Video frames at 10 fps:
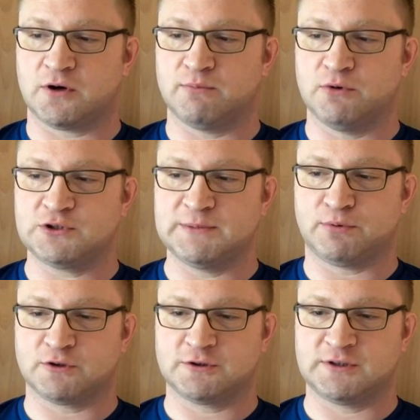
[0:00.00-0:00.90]
are most
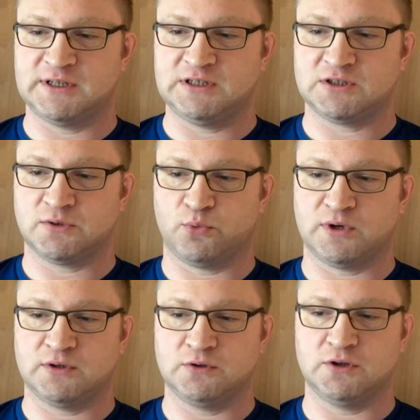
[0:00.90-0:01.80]
important to teach
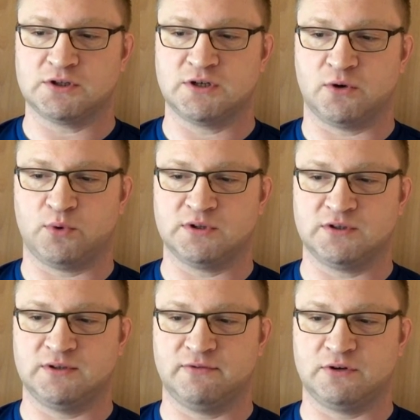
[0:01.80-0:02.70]
someone who does not want
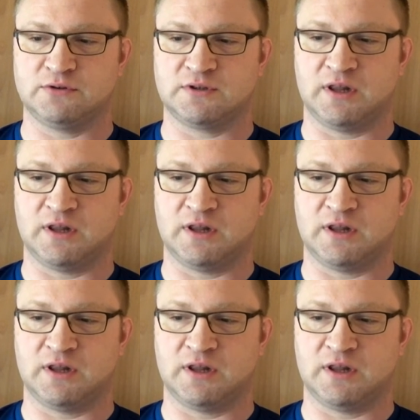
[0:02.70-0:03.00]
to devote